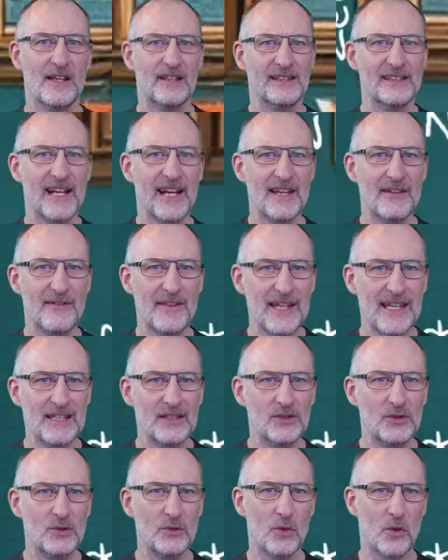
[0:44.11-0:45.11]
Dive
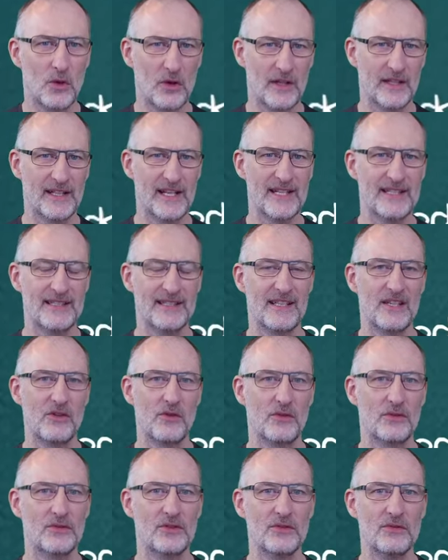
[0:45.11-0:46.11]
into organizing
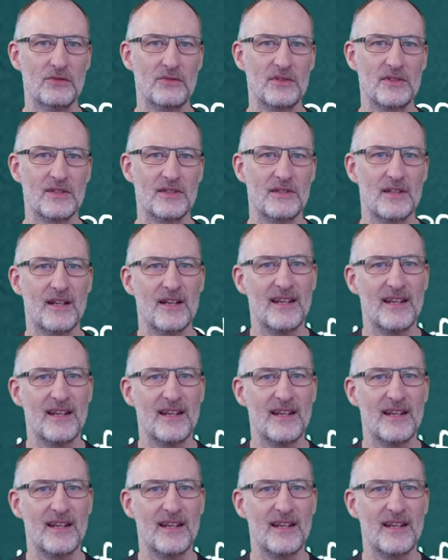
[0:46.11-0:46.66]
your notes,